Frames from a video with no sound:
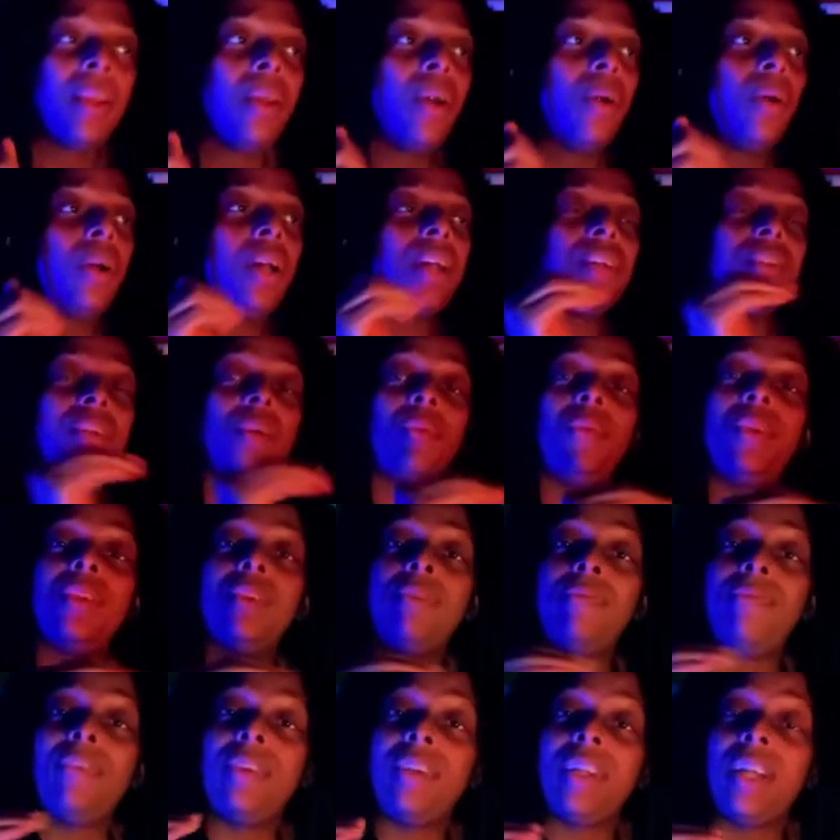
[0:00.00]
because I
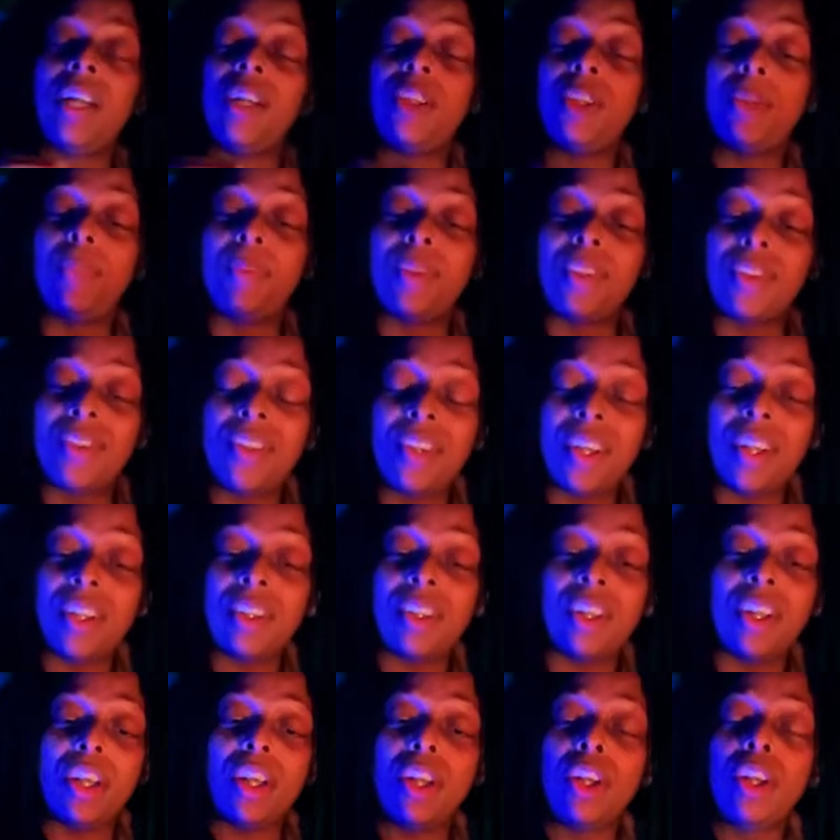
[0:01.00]
wasn't feeling
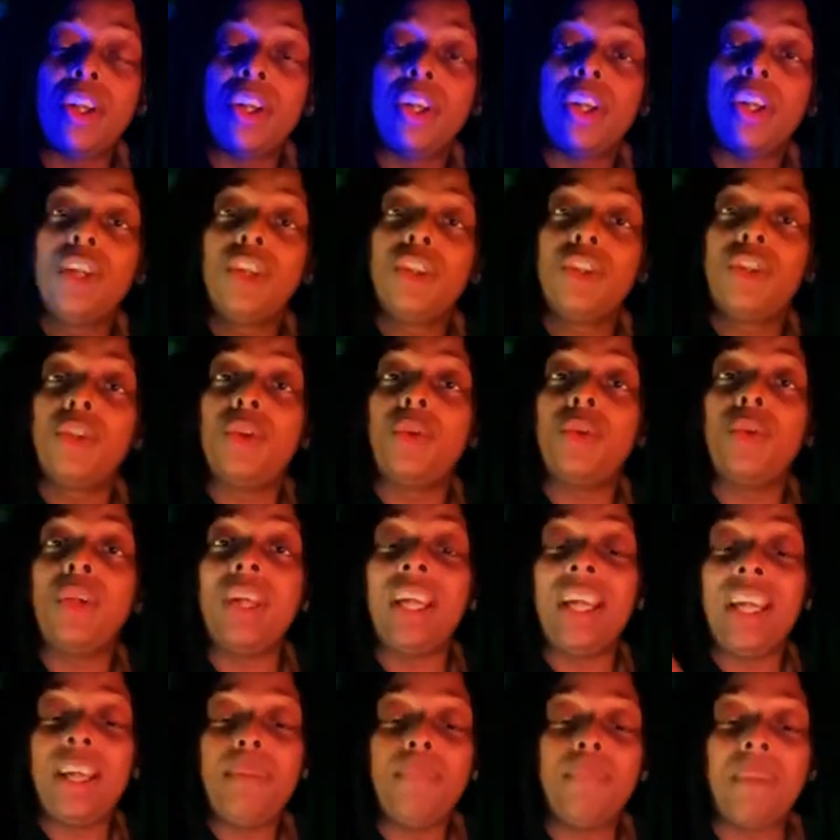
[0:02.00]
100%, to
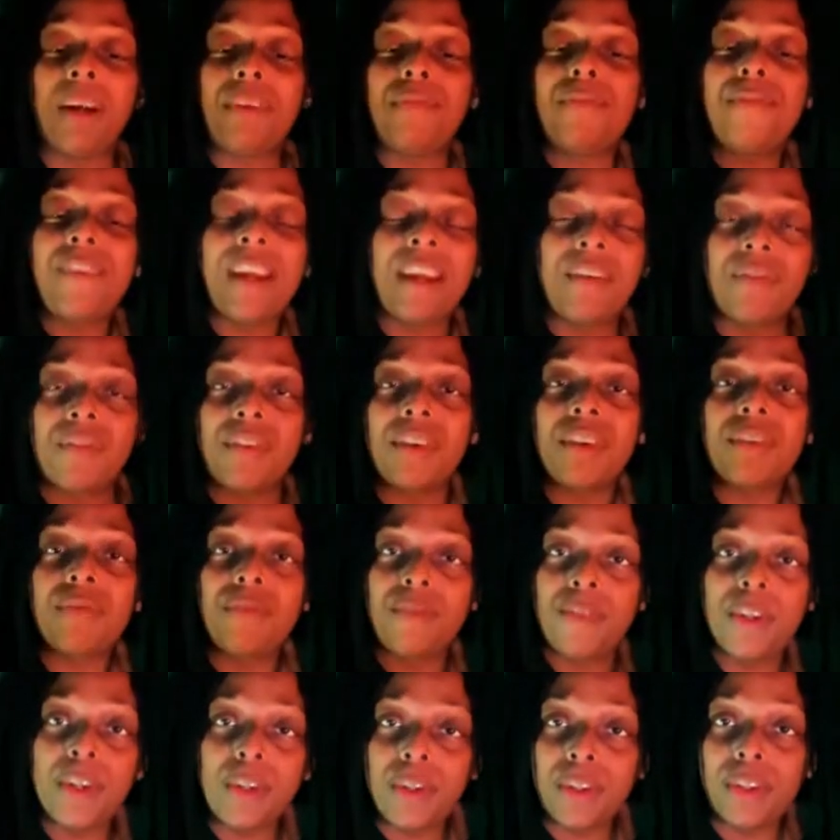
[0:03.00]
eat my favorite
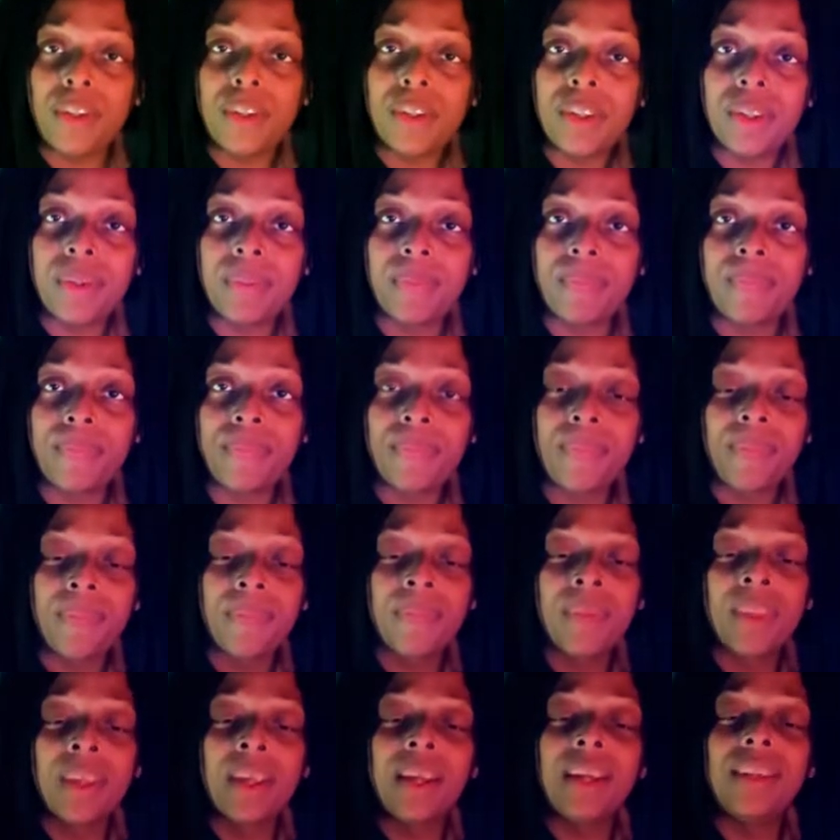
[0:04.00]
foods.
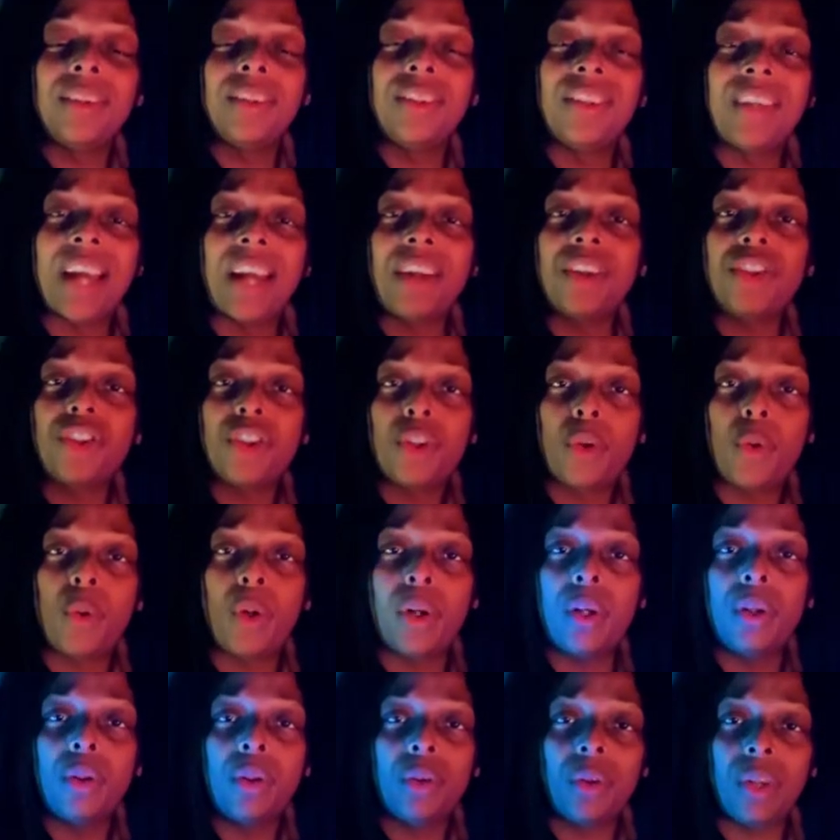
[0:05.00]
The status
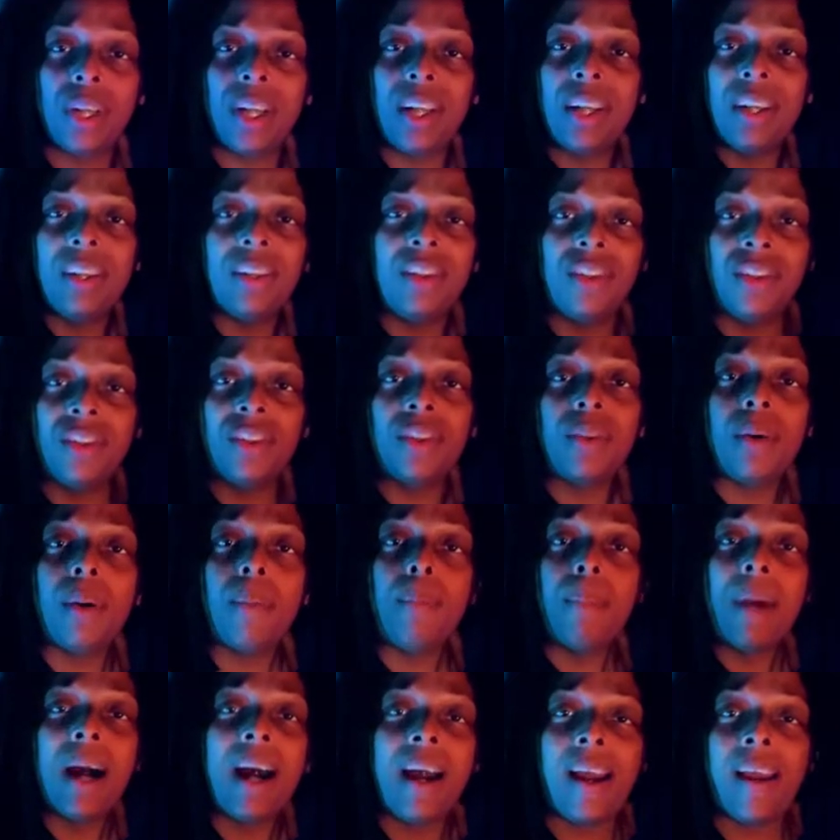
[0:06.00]
quo is
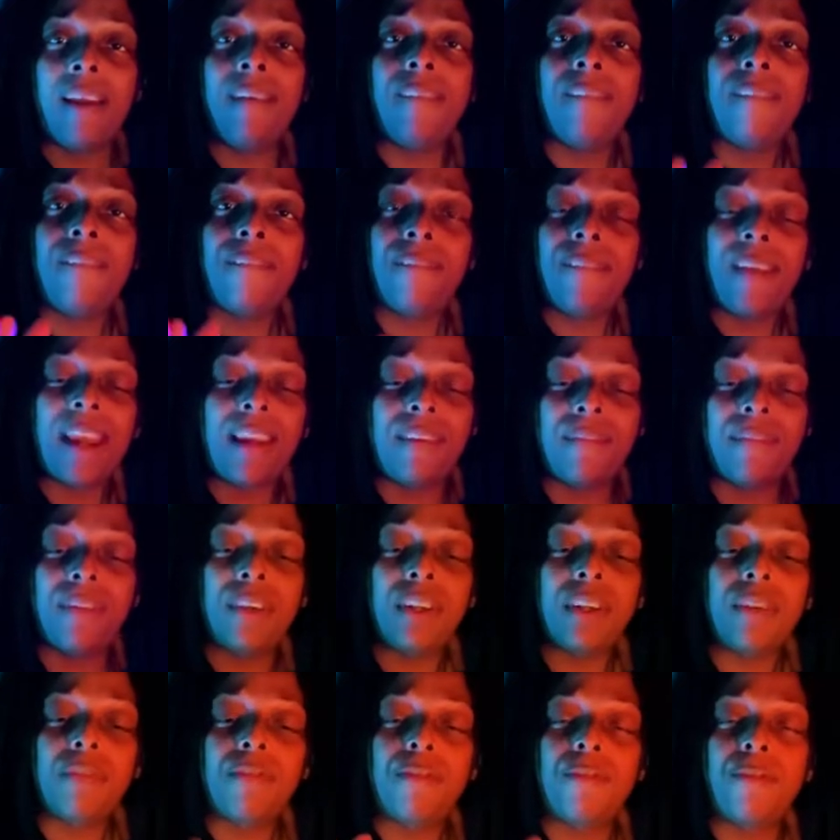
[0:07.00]
my
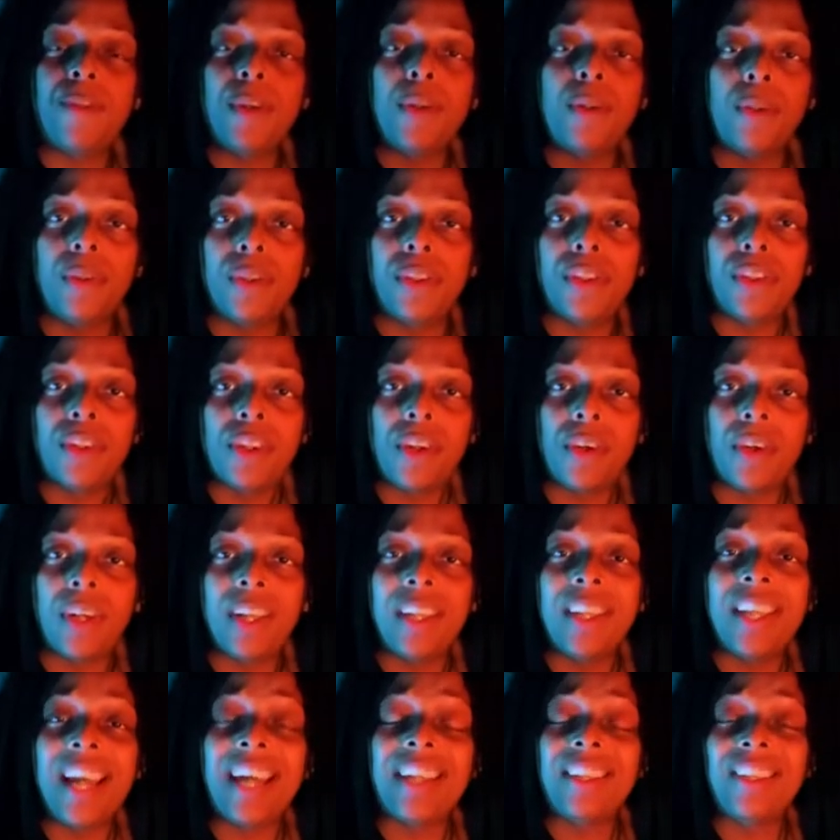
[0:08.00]
favorite foods. They're
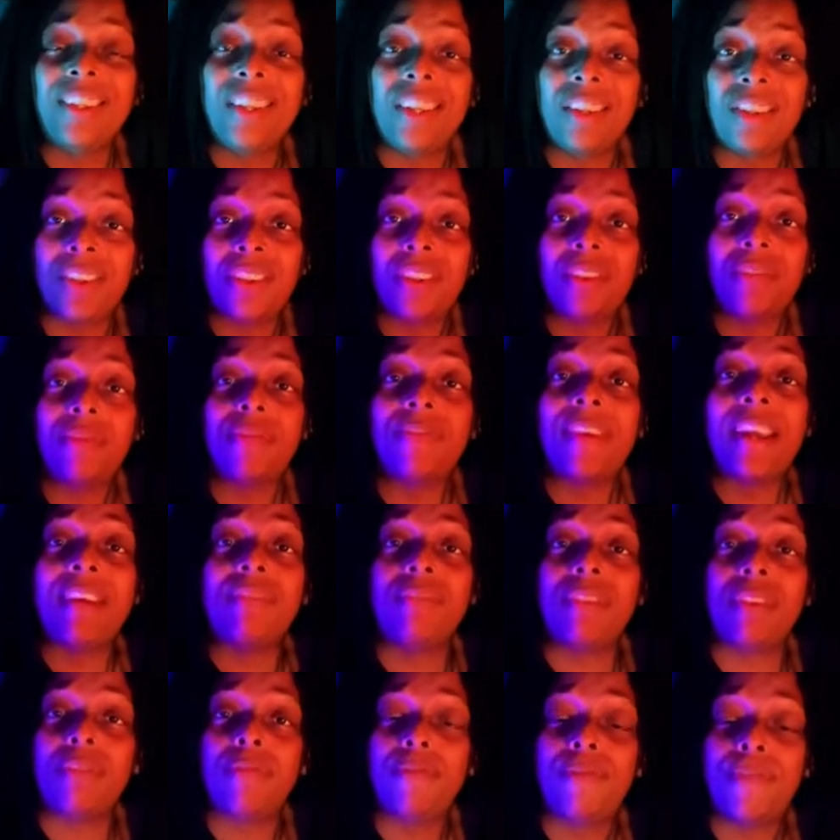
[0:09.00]
in that list of
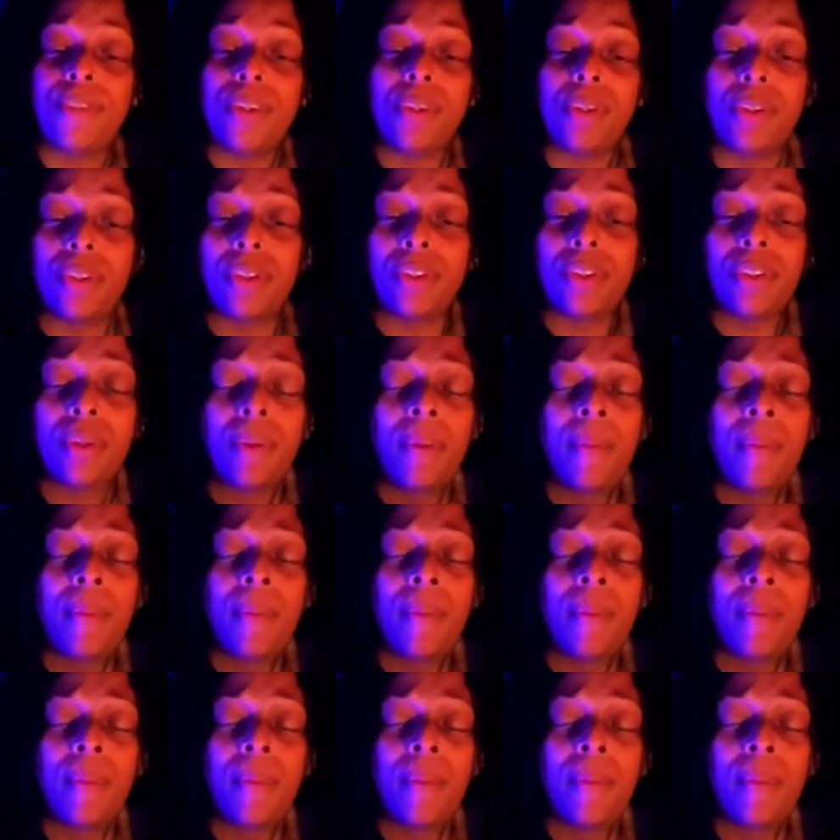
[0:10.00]
favorite foods.